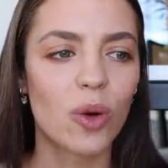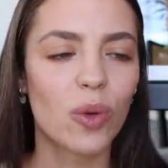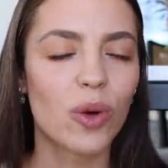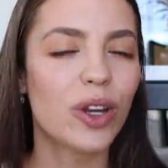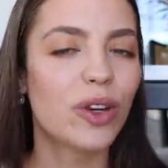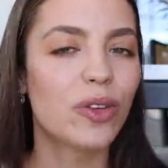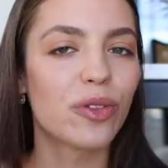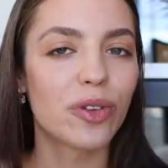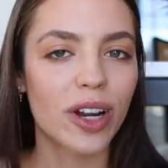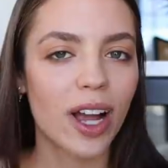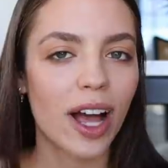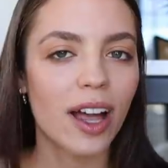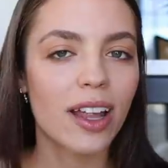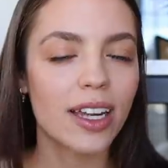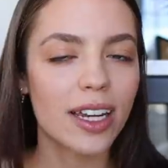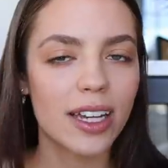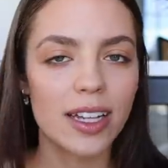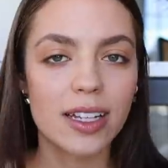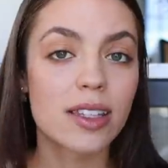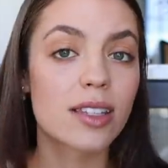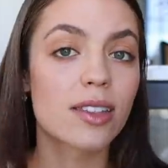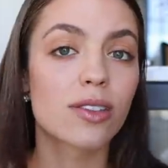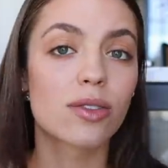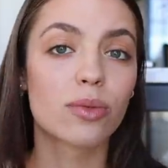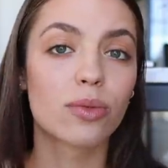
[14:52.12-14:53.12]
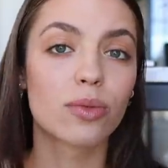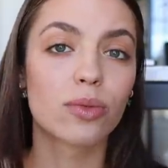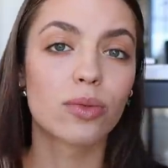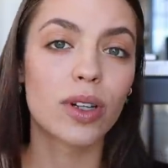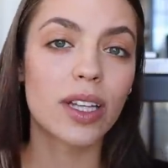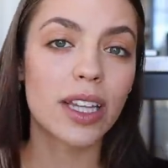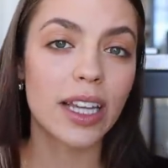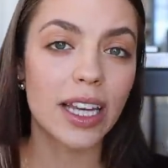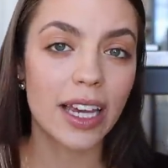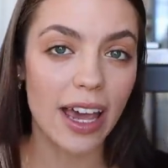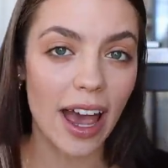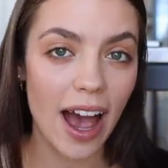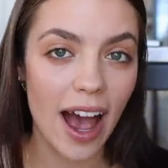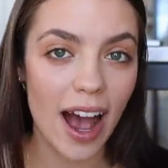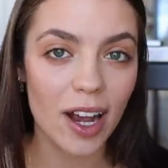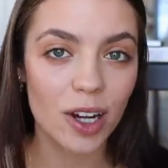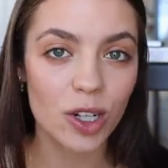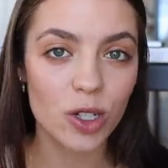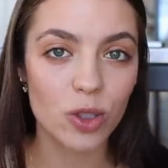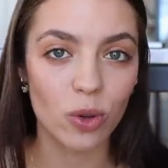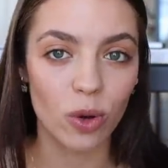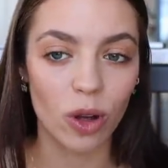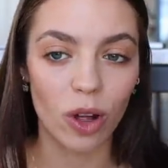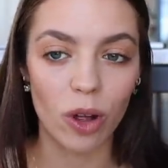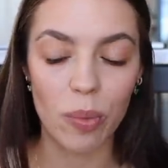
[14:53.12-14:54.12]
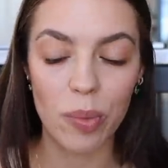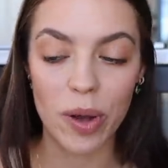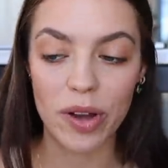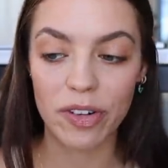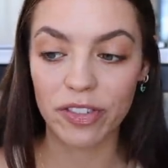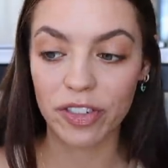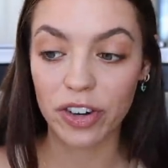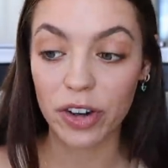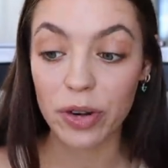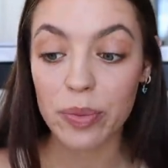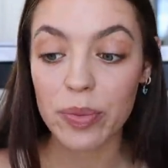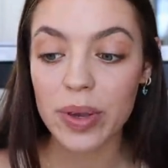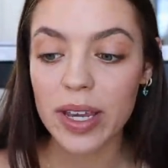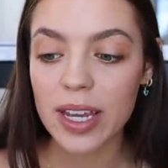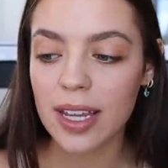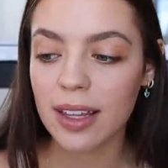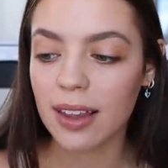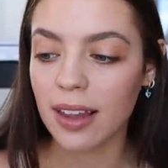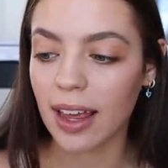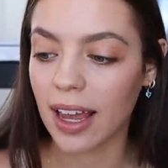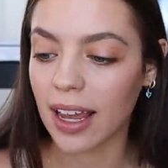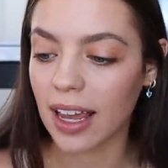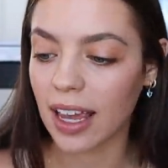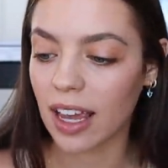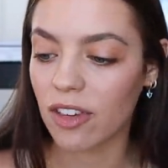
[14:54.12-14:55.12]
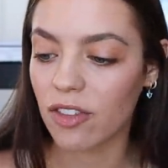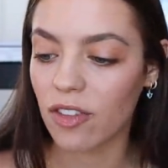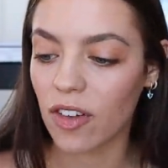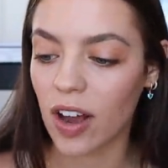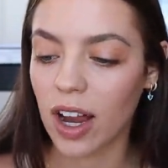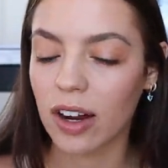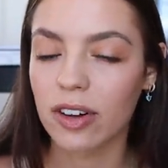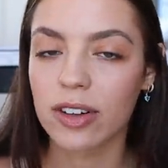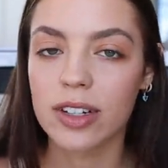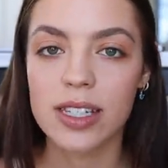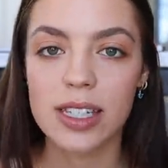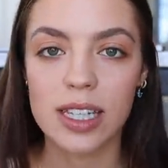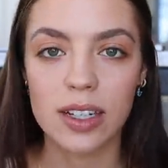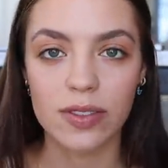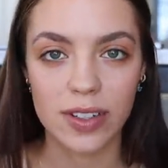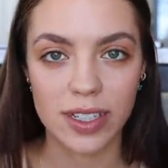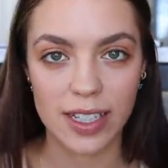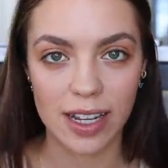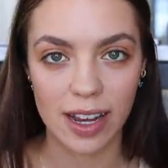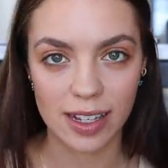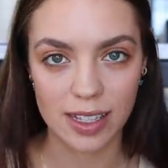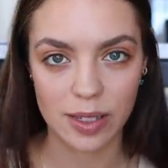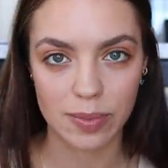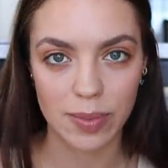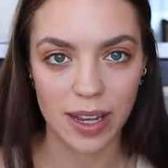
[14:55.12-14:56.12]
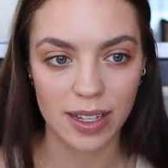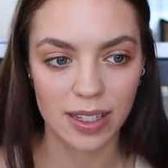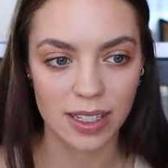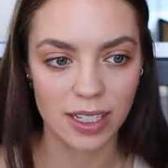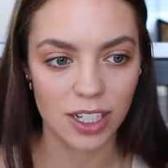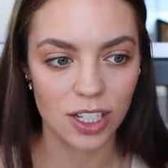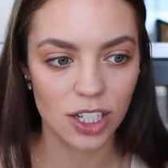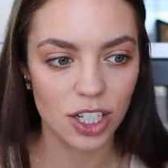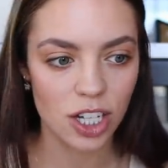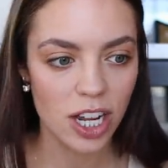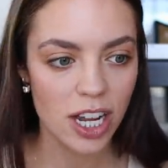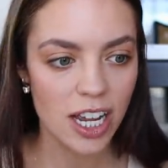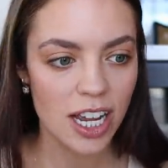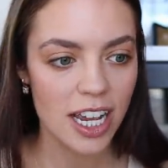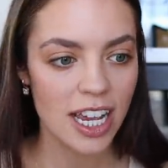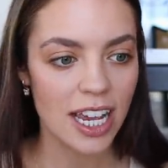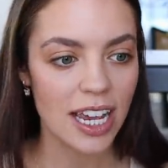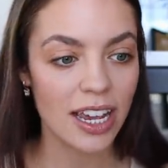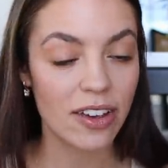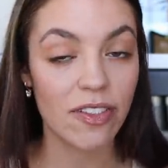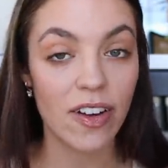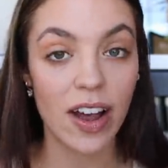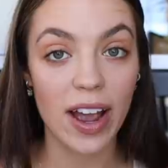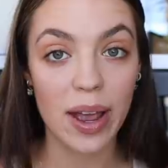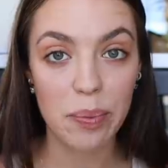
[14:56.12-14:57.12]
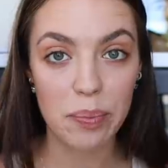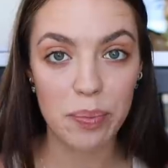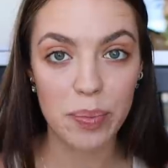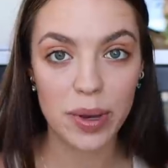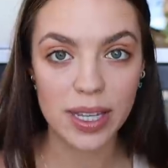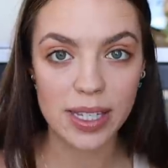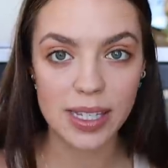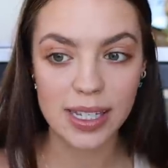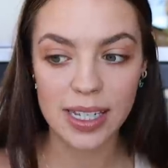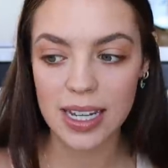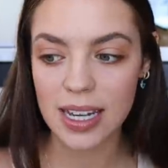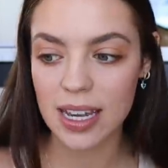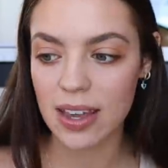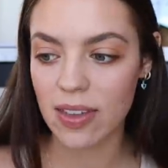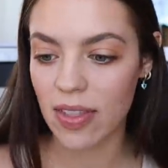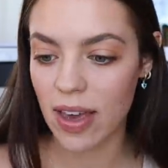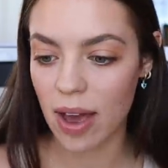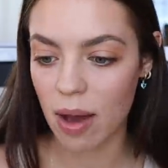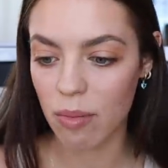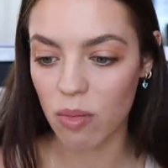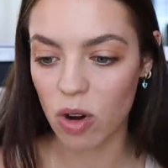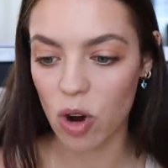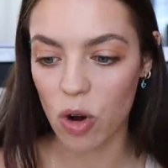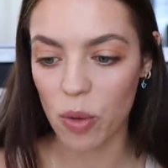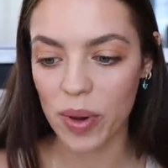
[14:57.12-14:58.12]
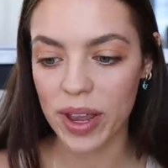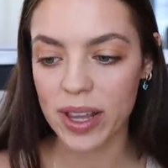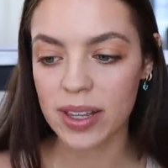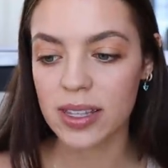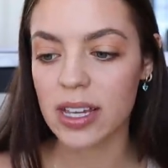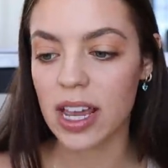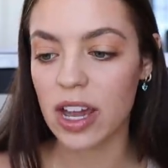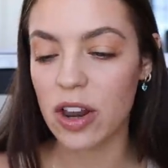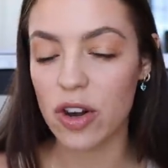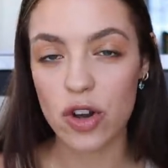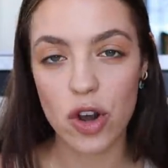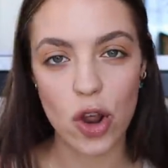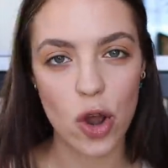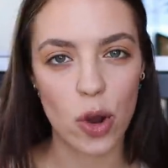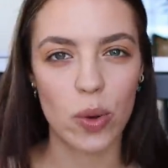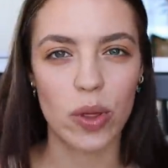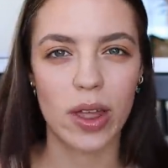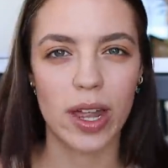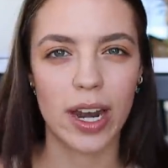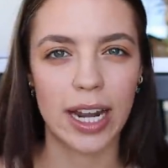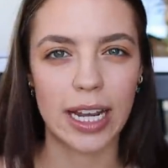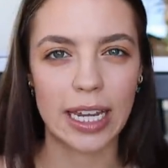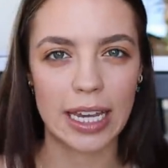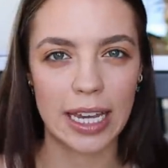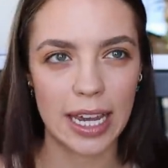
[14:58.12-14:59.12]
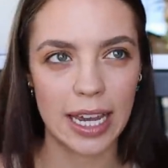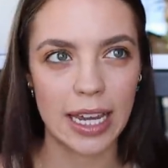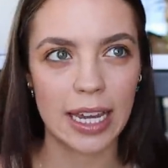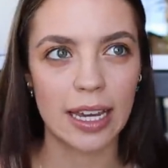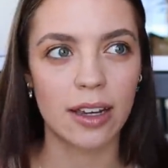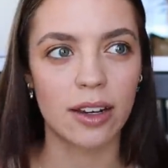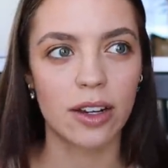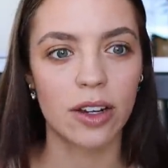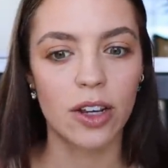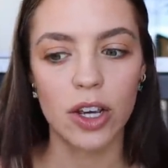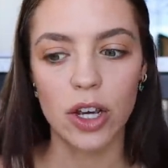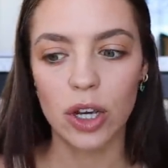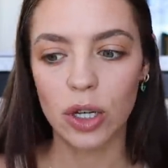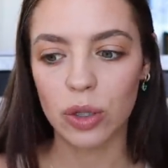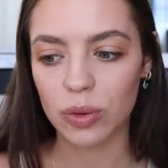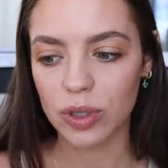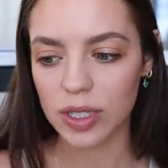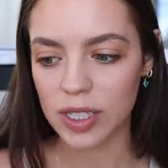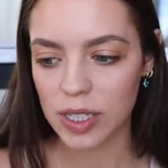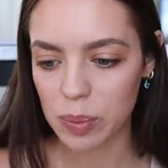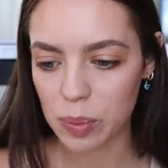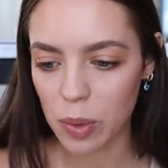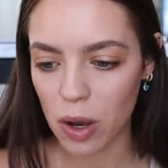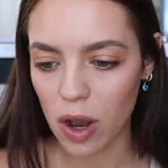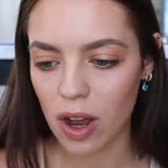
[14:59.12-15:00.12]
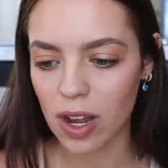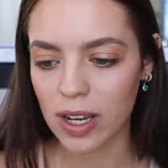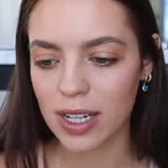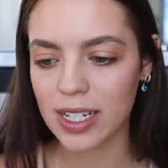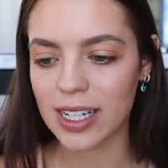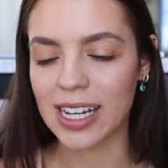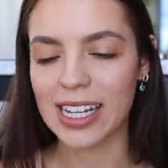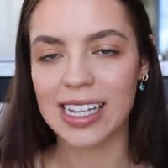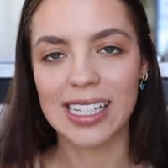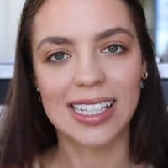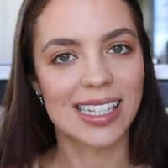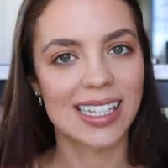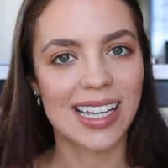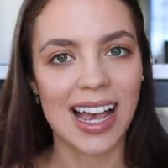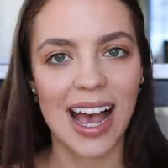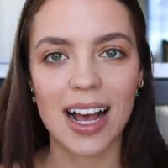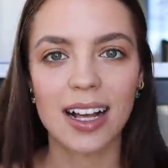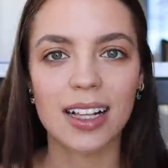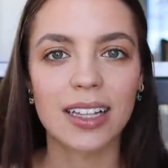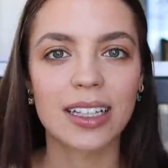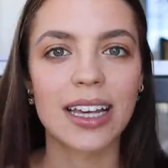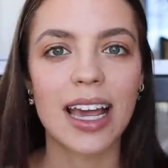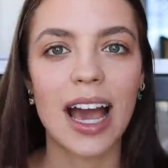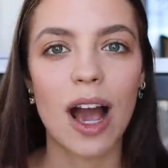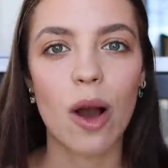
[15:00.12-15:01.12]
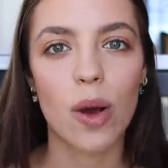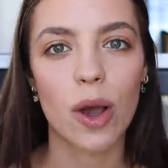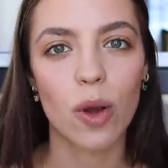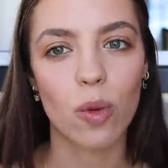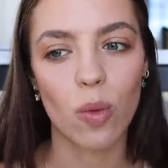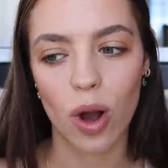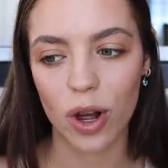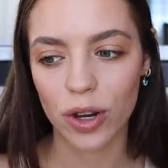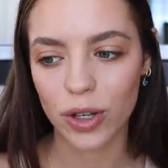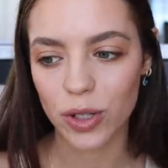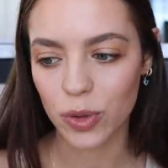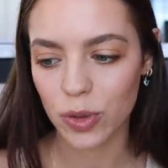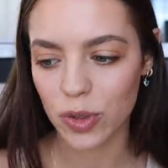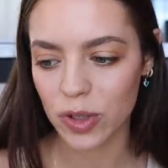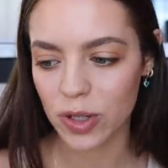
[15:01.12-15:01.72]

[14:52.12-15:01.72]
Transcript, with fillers: when in reality it's really casual. But for me, like if I receive a text message, if I'm busy in that moment and know that I can't respond exactly how I want to